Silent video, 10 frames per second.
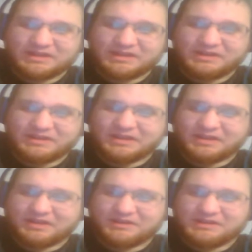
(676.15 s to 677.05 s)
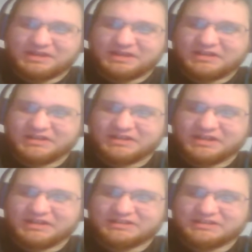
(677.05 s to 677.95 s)
I think I kind of
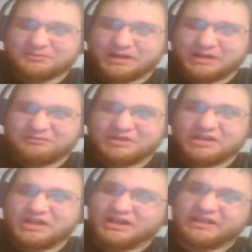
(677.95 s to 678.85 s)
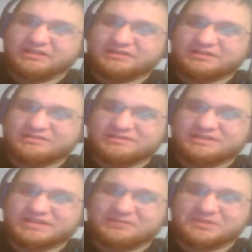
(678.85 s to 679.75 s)
ended around 9,
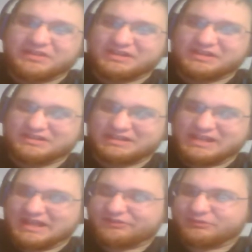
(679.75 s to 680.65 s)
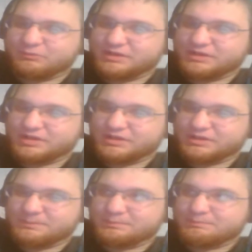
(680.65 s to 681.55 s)
and that was like the last one on
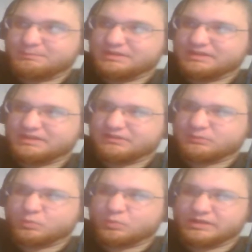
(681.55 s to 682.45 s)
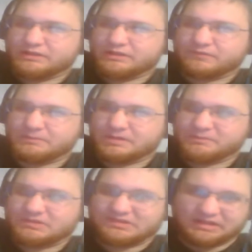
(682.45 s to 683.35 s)
the PS1, if I'm not
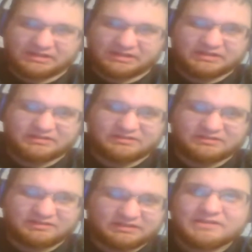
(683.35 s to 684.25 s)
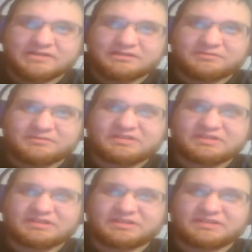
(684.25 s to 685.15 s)
mistaken. Well,
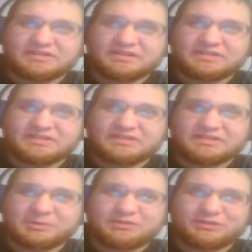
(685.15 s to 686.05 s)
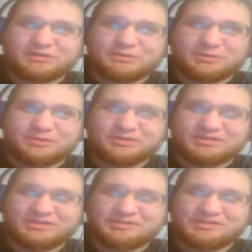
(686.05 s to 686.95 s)
6 is old
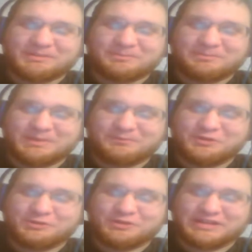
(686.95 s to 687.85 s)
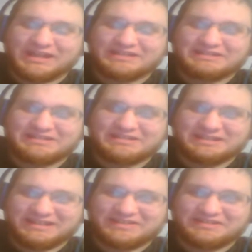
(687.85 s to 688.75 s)
school. If you look at the
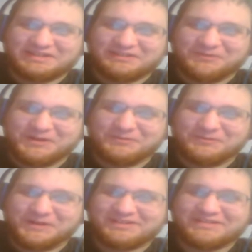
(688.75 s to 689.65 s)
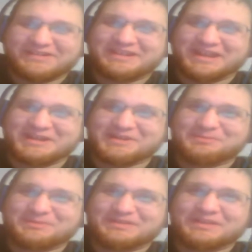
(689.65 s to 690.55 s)
list of Final Fantasy
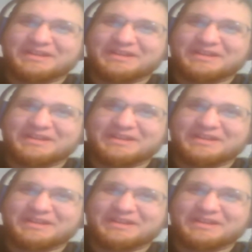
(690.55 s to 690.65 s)
games,